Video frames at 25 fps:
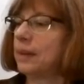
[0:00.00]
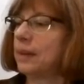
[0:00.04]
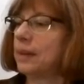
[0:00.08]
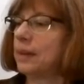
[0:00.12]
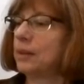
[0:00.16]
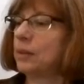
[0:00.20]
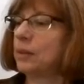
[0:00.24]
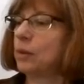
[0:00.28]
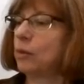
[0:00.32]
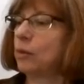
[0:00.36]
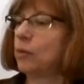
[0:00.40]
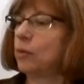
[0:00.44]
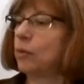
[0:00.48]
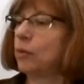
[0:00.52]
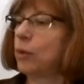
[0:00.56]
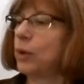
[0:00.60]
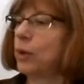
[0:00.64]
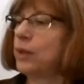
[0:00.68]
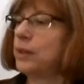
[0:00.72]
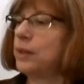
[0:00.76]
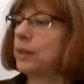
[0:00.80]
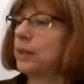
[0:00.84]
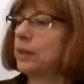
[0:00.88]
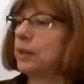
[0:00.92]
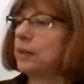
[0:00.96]
So
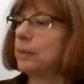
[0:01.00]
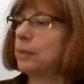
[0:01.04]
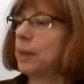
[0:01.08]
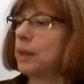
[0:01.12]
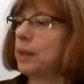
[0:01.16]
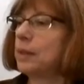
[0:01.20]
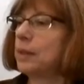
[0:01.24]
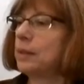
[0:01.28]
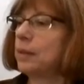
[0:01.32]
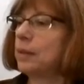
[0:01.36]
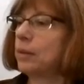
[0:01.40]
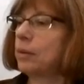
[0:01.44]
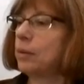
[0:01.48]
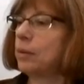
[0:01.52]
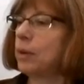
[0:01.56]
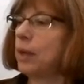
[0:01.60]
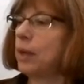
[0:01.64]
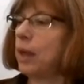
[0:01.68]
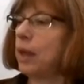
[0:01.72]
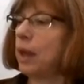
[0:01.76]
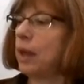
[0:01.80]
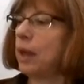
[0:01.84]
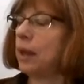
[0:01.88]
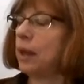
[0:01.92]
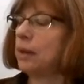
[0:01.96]
46 minus
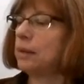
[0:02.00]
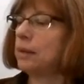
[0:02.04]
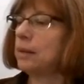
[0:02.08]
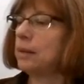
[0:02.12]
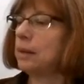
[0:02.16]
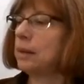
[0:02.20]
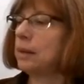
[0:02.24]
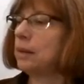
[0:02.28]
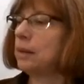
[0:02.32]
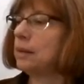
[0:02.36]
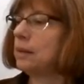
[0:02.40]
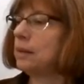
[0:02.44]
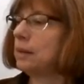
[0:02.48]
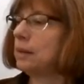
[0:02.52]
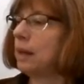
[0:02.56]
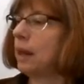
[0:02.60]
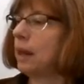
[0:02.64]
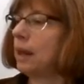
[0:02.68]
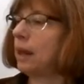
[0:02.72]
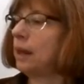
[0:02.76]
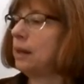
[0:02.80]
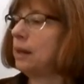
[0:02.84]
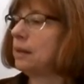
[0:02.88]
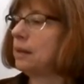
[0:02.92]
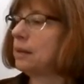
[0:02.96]
38 is
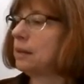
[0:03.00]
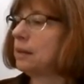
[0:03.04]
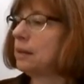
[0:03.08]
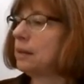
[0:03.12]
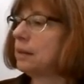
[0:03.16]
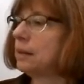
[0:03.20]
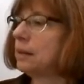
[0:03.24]
8.